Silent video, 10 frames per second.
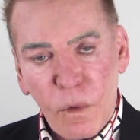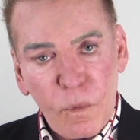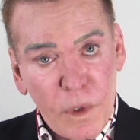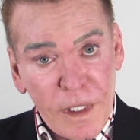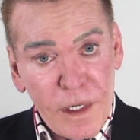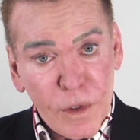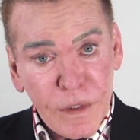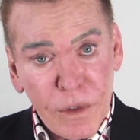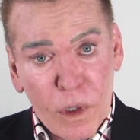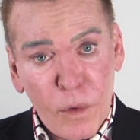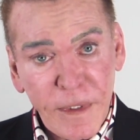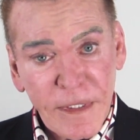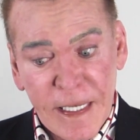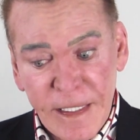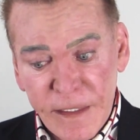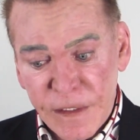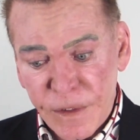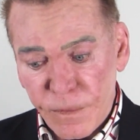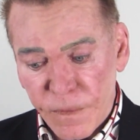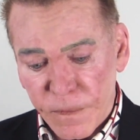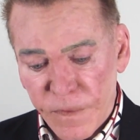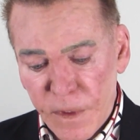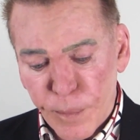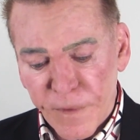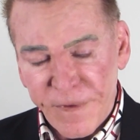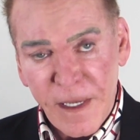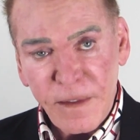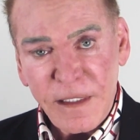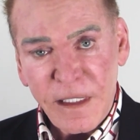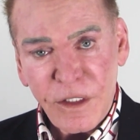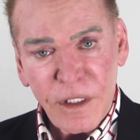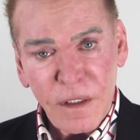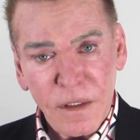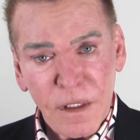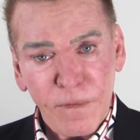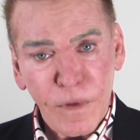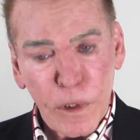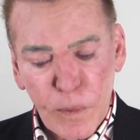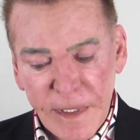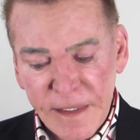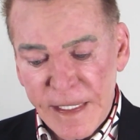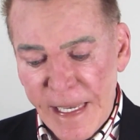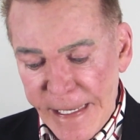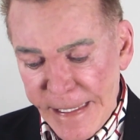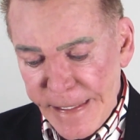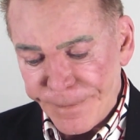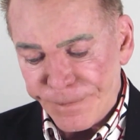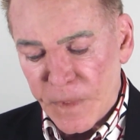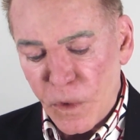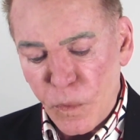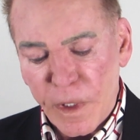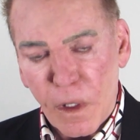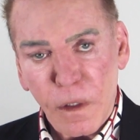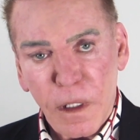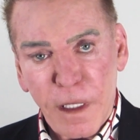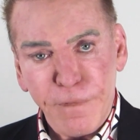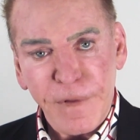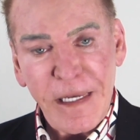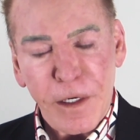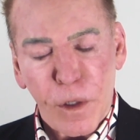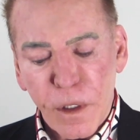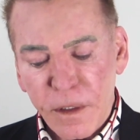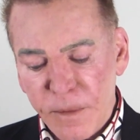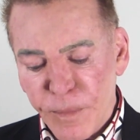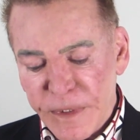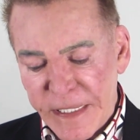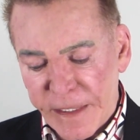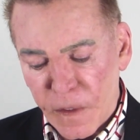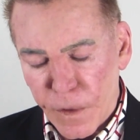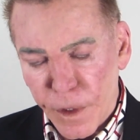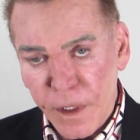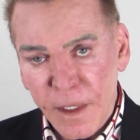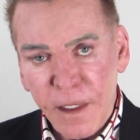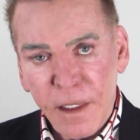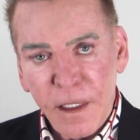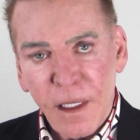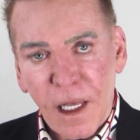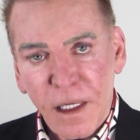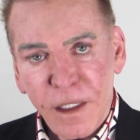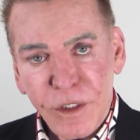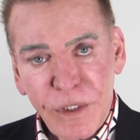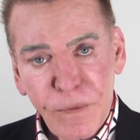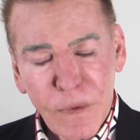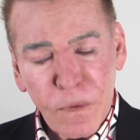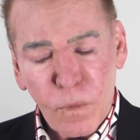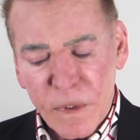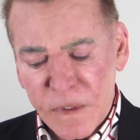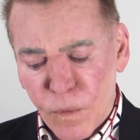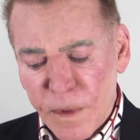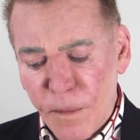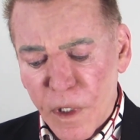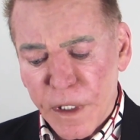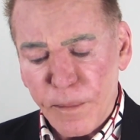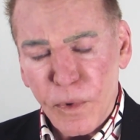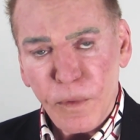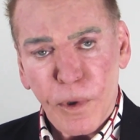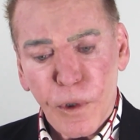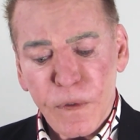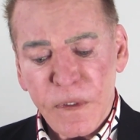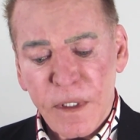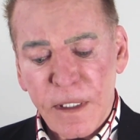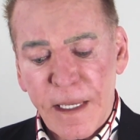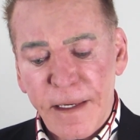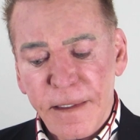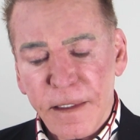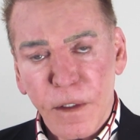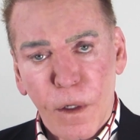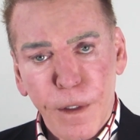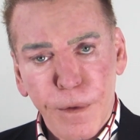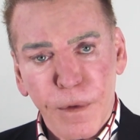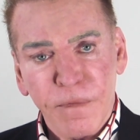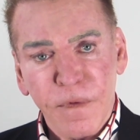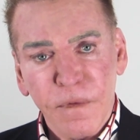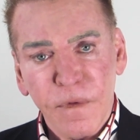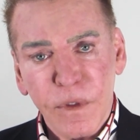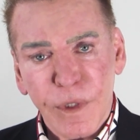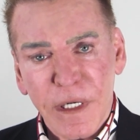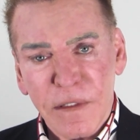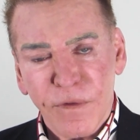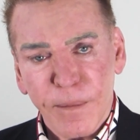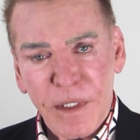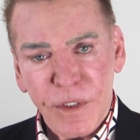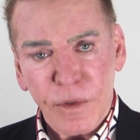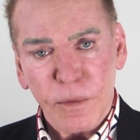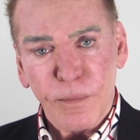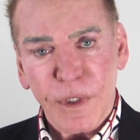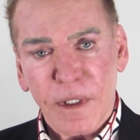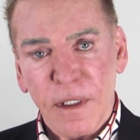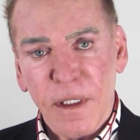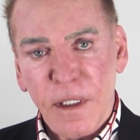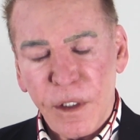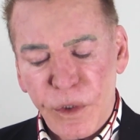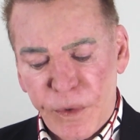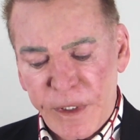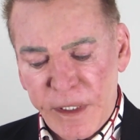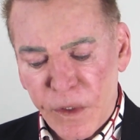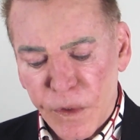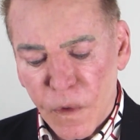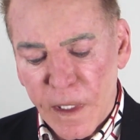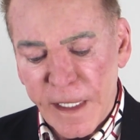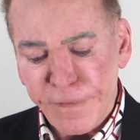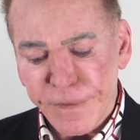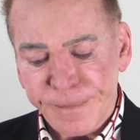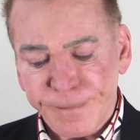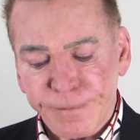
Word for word: We're here to always get into the profound teachings of Louise Hay, who we all love here in particular. Uh, she was, was a remarkable person and an author of the transformational book, You Can Heal Your Life.